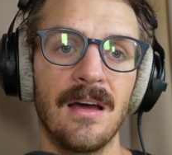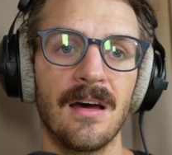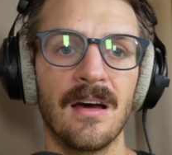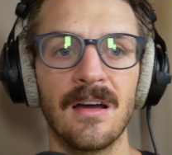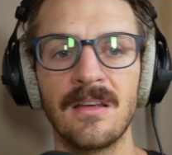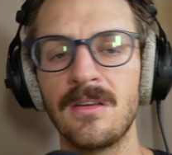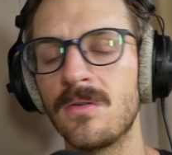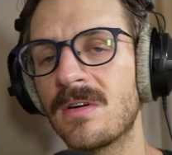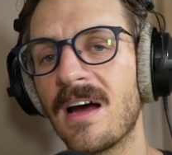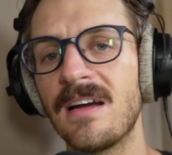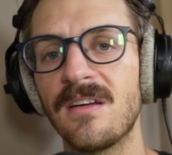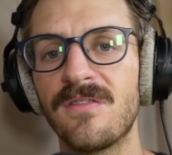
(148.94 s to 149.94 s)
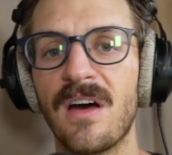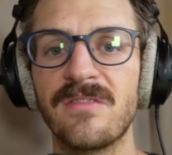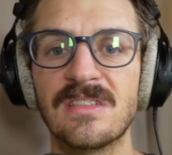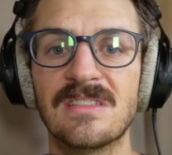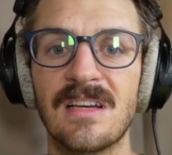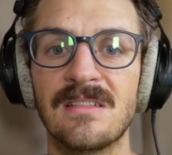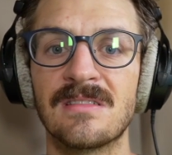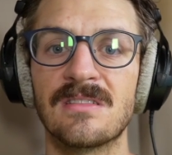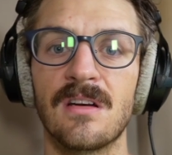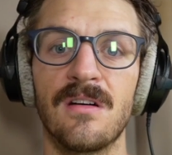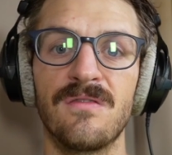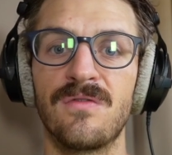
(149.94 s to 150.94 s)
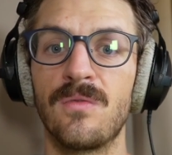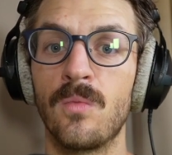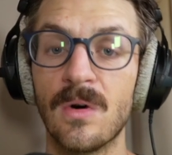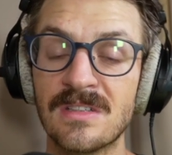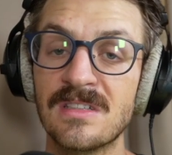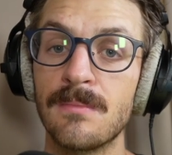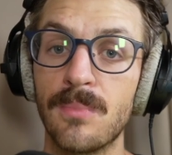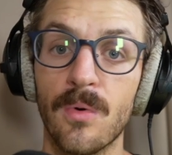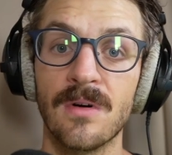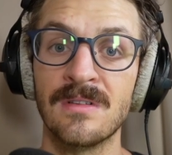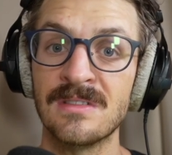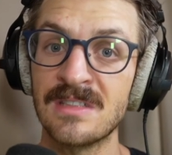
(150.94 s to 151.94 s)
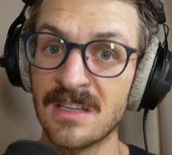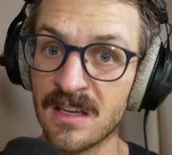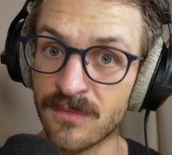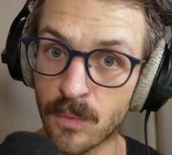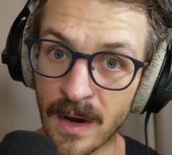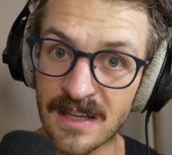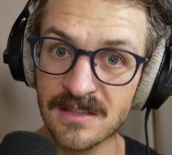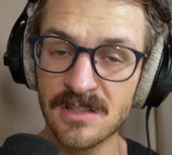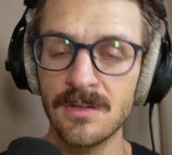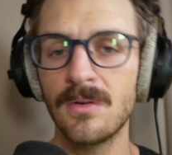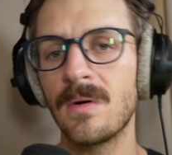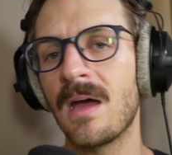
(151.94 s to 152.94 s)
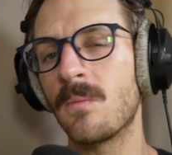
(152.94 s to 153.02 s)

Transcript: Uh, you kind of have a sense of what's important to give weight to